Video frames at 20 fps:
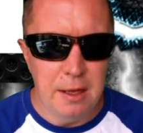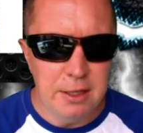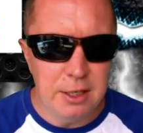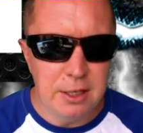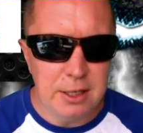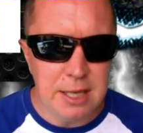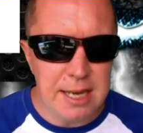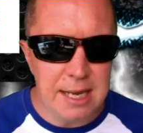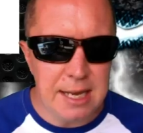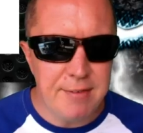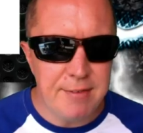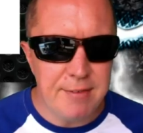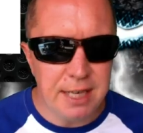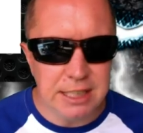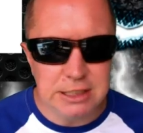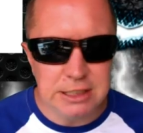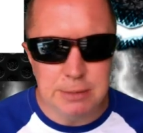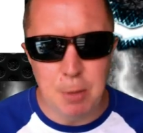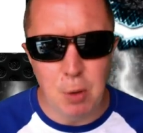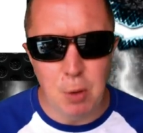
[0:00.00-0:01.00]
You can even
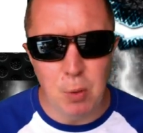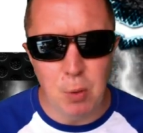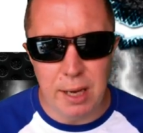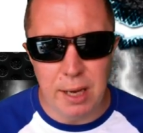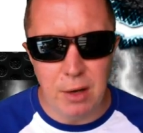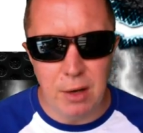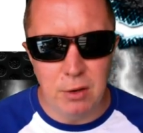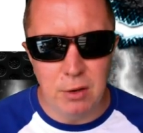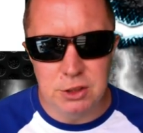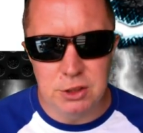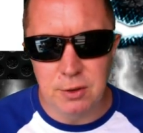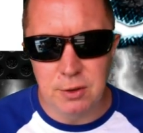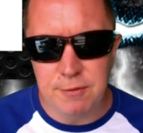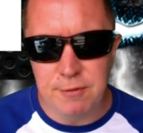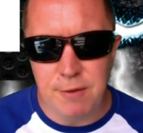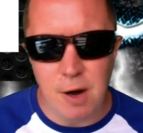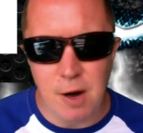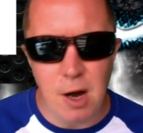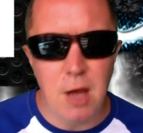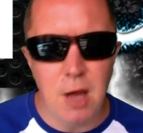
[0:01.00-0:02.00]
export it onto a
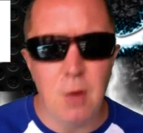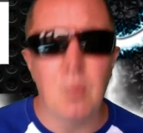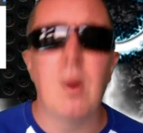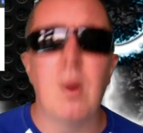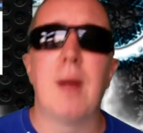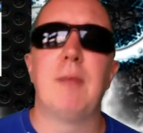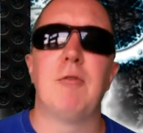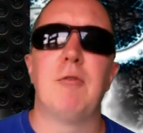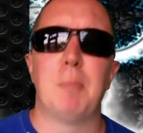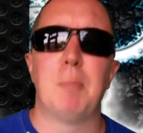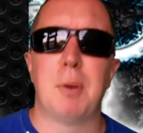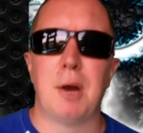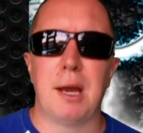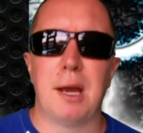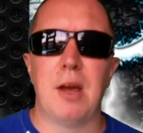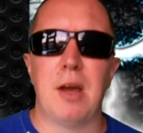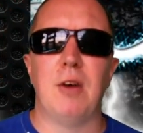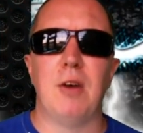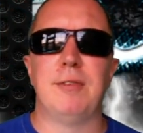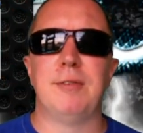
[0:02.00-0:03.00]
file and
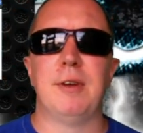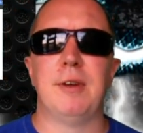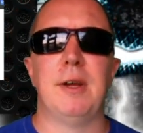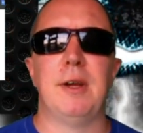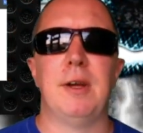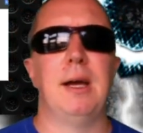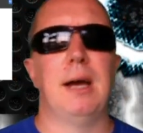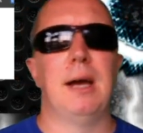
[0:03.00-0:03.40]
print it off